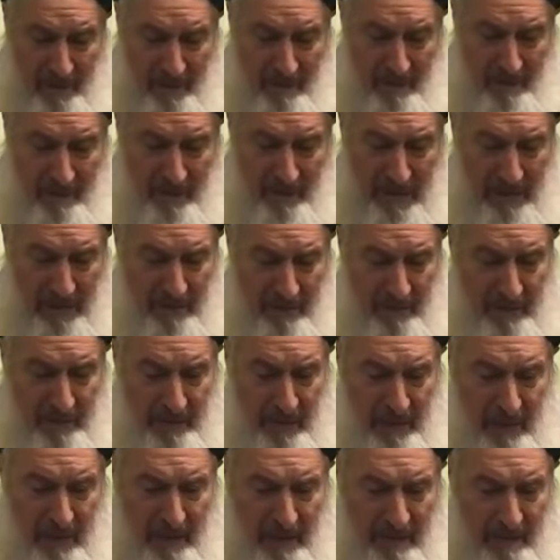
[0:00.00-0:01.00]
When I was
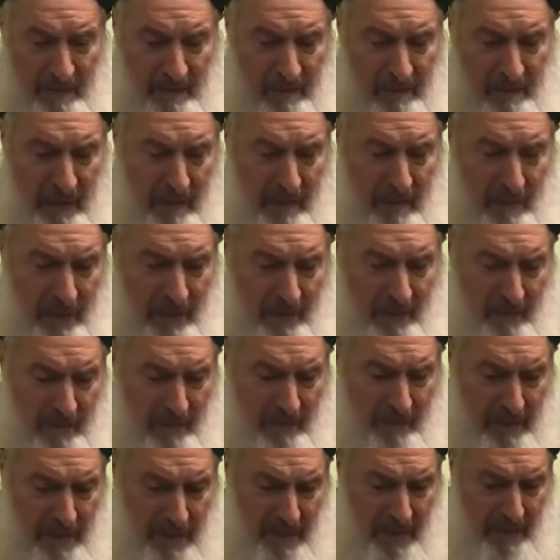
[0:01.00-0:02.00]
young, I wanted to
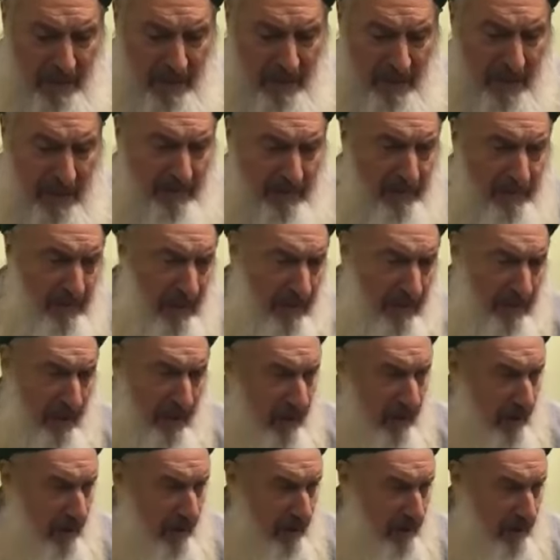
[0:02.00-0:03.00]
take a life-saving
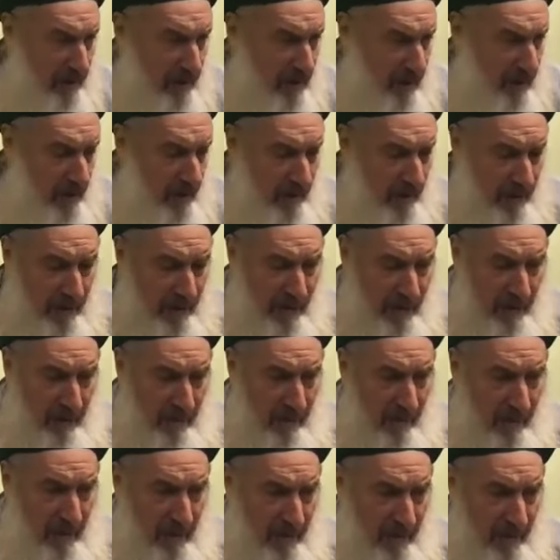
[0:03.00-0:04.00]
course
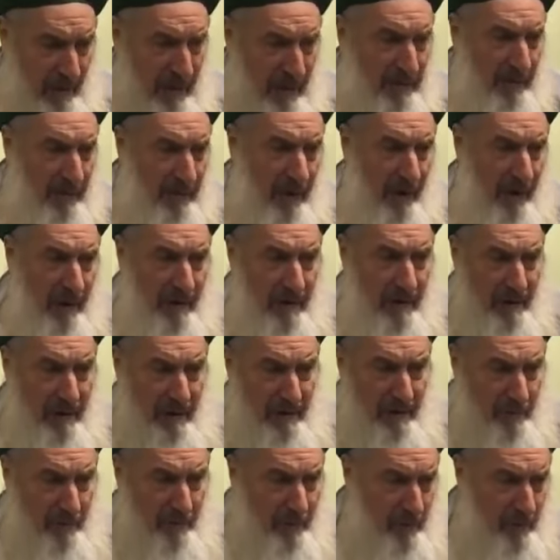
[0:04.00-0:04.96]
for lifeguard at the